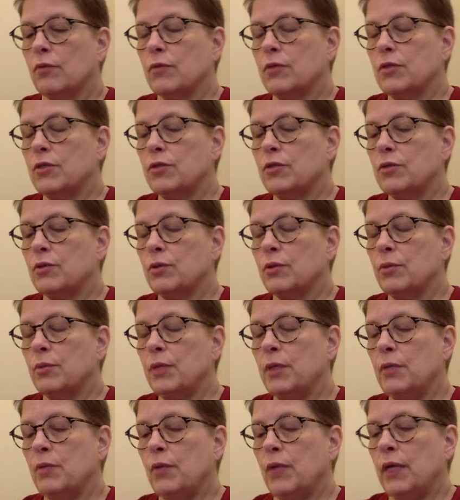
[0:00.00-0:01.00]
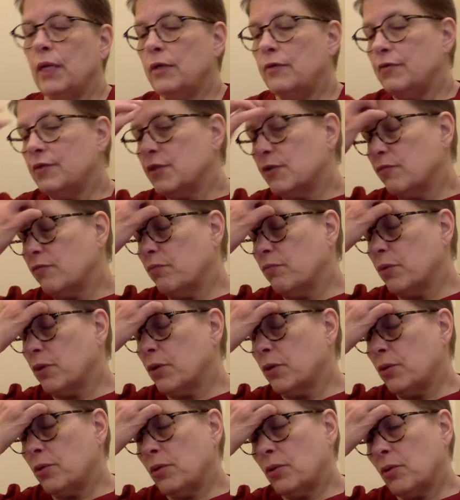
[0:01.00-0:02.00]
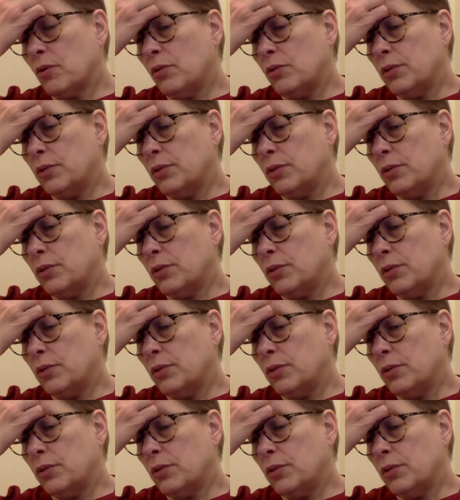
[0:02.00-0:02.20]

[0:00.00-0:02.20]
From the stormy waves of birth,